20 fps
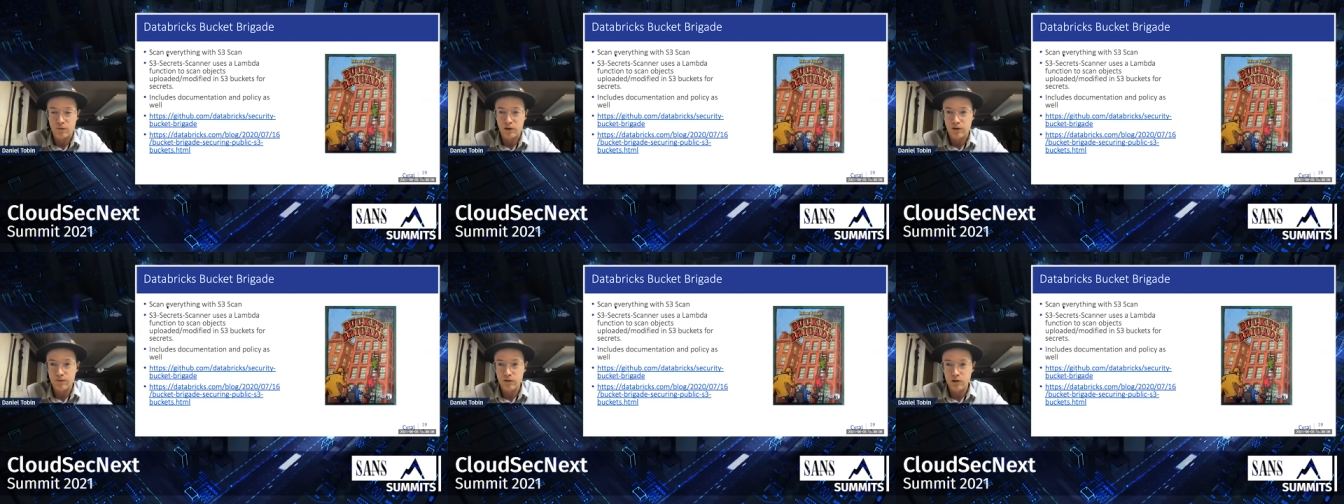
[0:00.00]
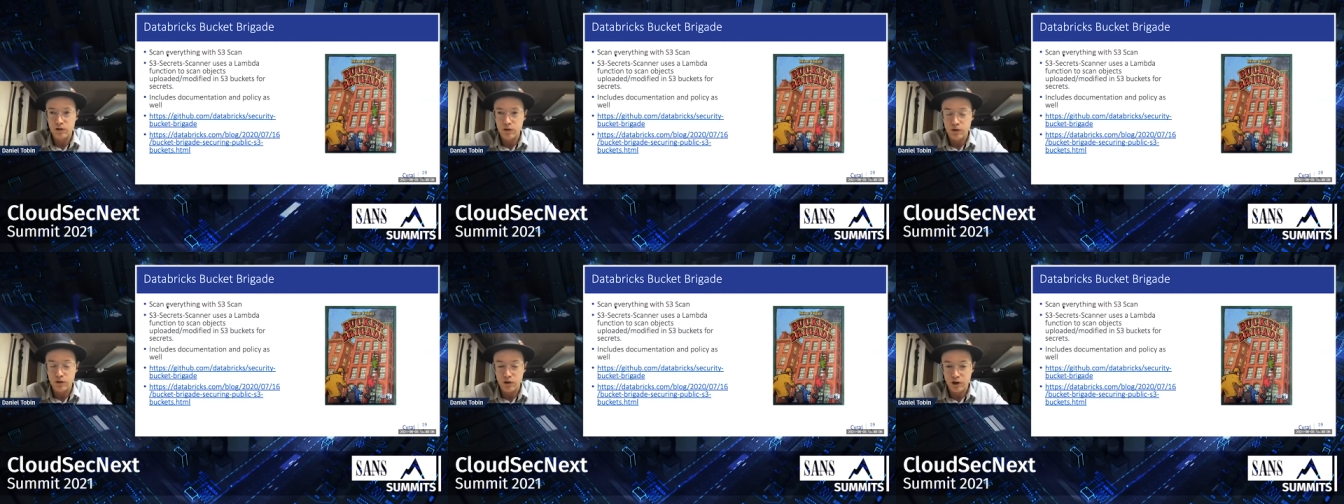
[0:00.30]

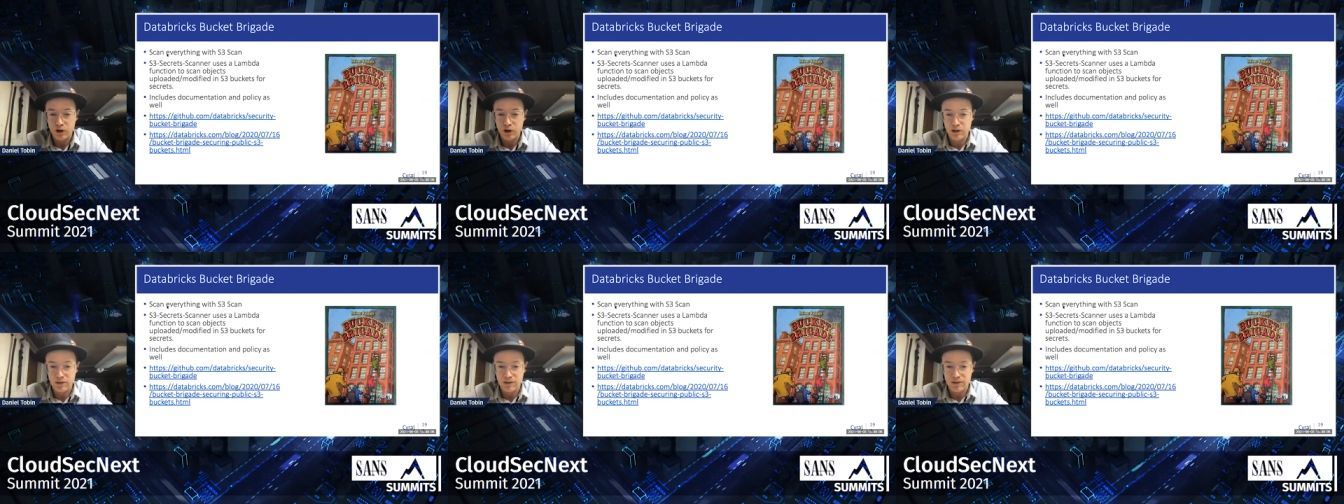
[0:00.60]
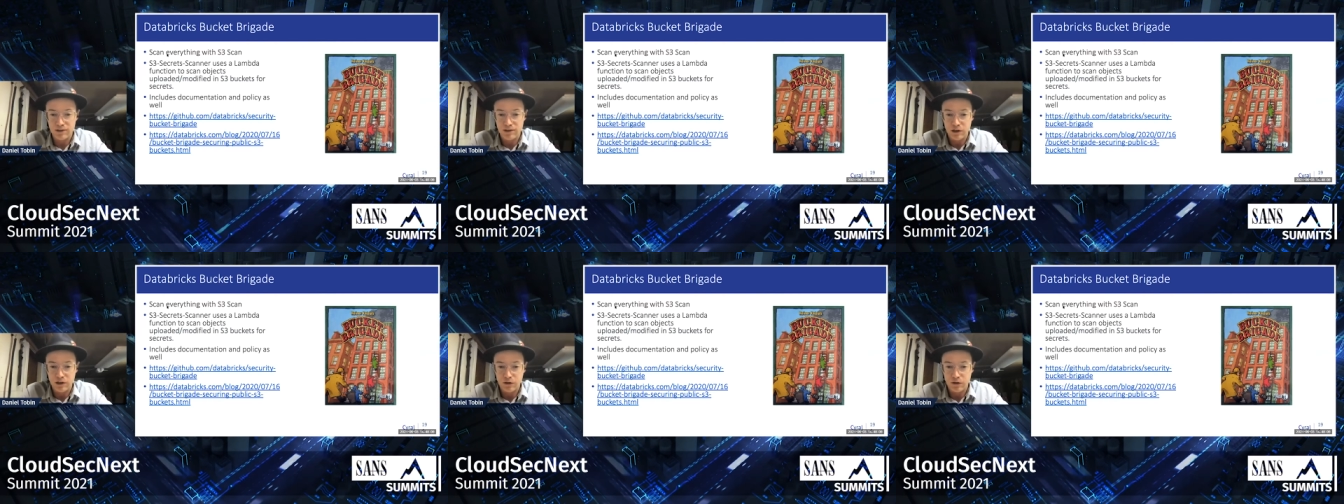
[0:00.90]
inventory to
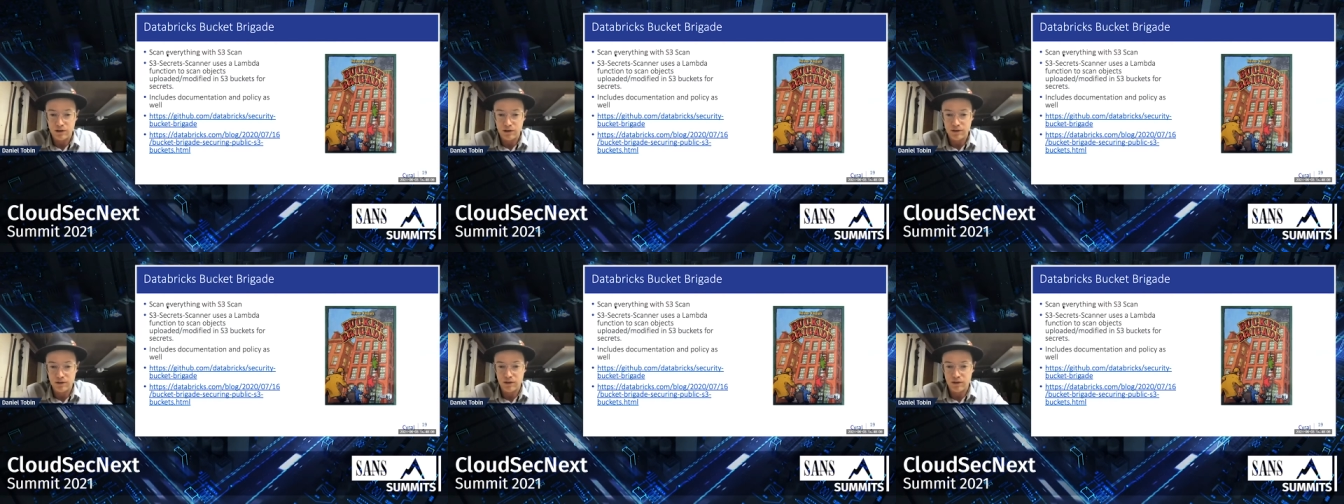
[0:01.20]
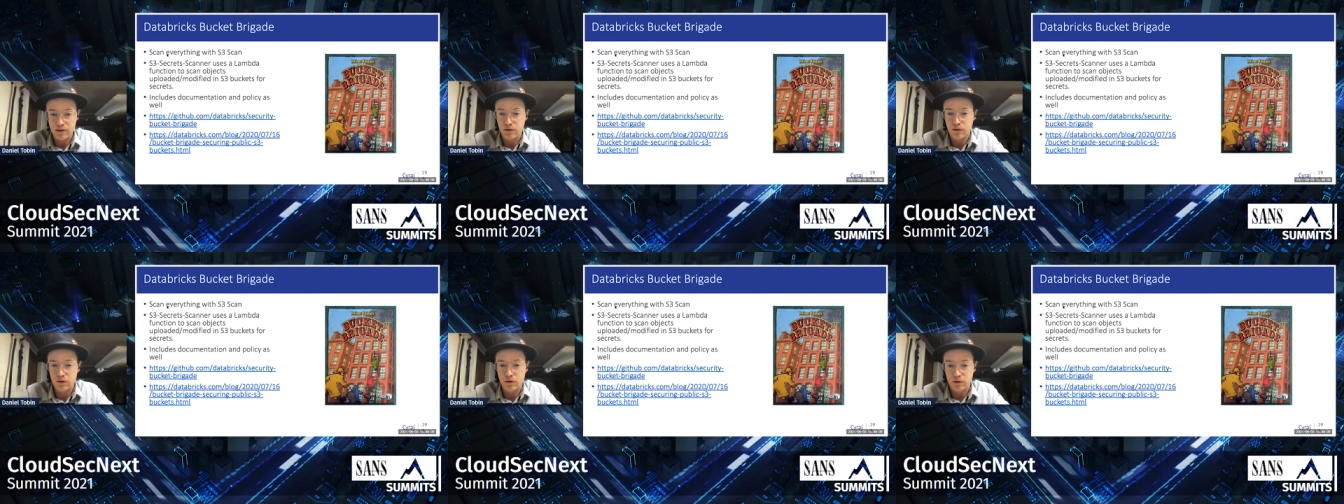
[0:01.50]
secrets
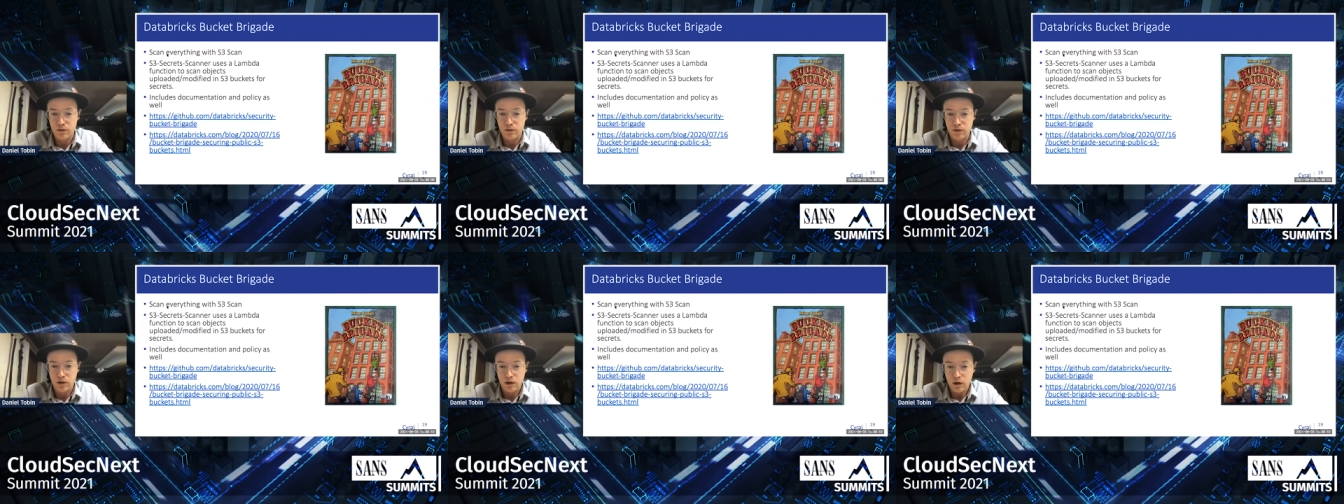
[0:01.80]
to